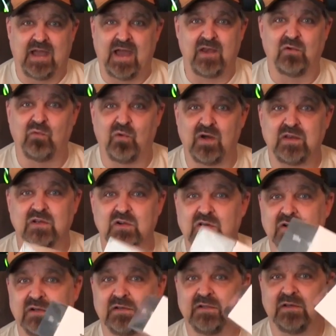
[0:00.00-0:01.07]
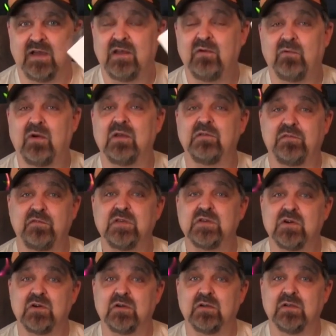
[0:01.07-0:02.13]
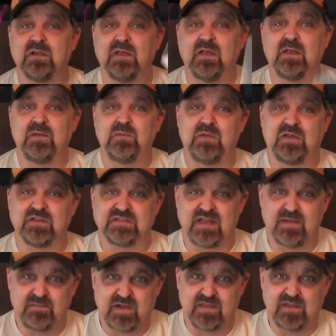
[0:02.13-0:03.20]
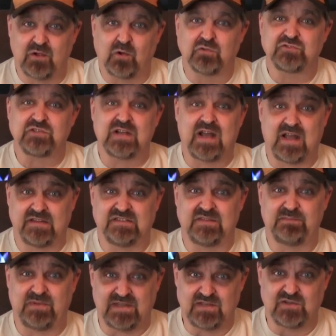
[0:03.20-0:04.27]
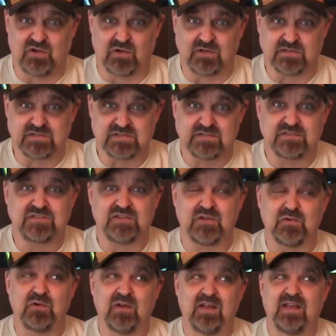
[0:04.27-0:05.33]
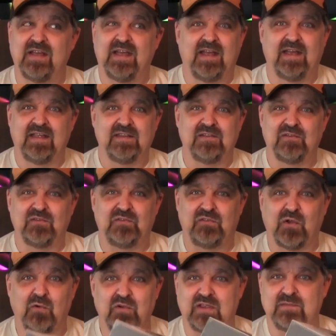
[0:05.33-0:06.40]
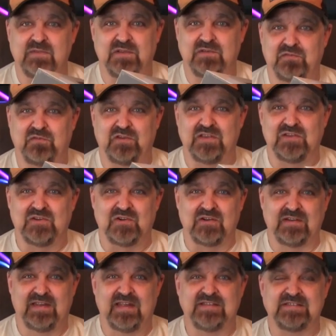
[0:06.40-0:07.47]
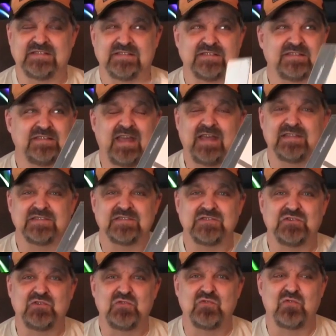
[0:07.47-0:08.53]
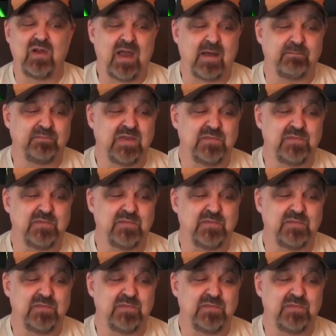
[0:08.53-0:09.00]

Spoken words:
I don't want a card. I don't want a free card because I buy the ultra high speed cards. So don't give free card. That's crap.